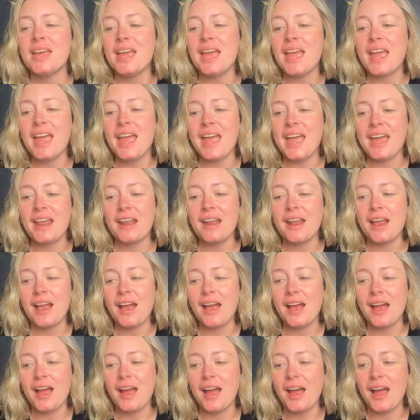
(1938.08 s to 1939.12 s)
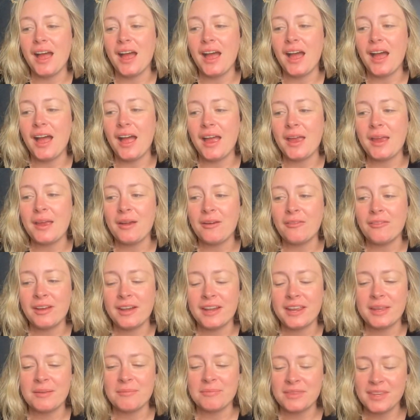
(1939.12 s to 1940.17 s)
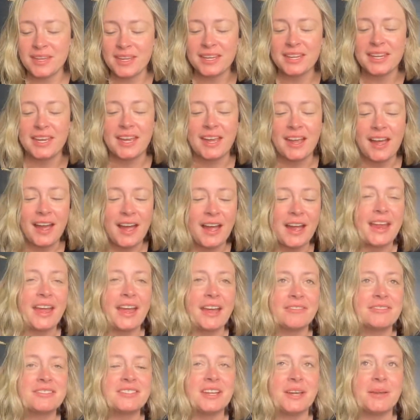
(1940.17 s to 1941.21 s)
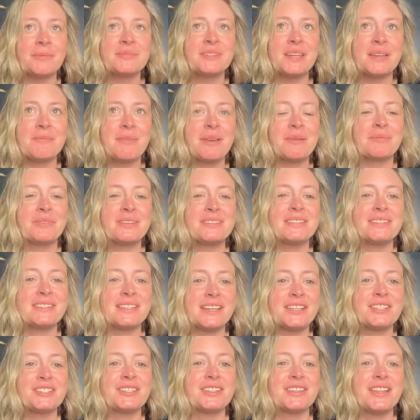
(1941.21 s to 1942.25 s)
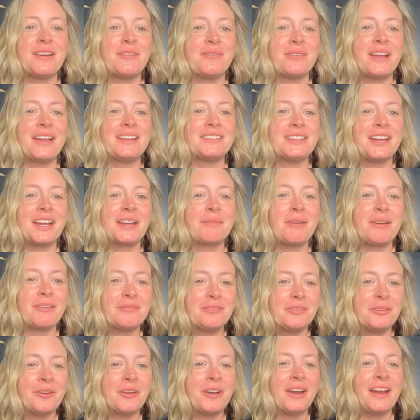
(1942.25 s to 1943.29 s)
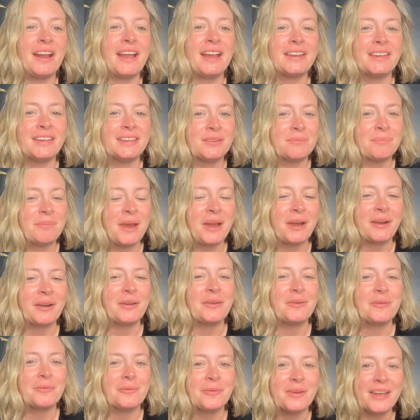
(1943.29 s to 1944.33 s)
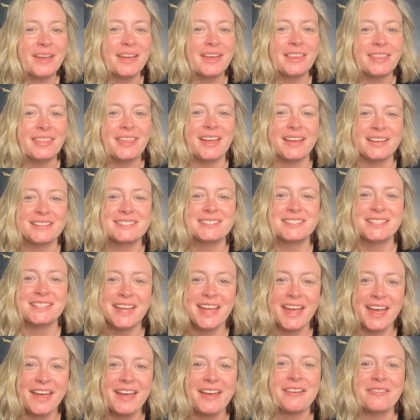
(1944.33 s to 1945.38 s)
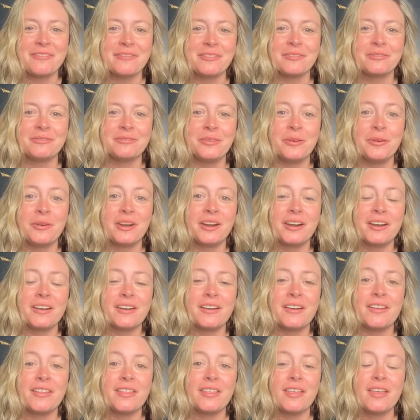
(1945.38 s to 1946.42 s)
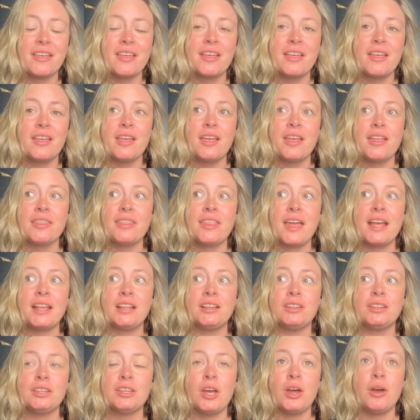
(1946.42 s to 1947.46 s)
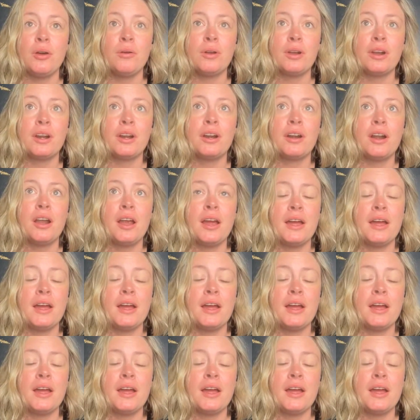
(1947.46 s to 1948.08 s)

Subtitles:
And I already am thinking I have to update my presentation, that when I talk about fluoride, I need to pair it with SDF for that lower,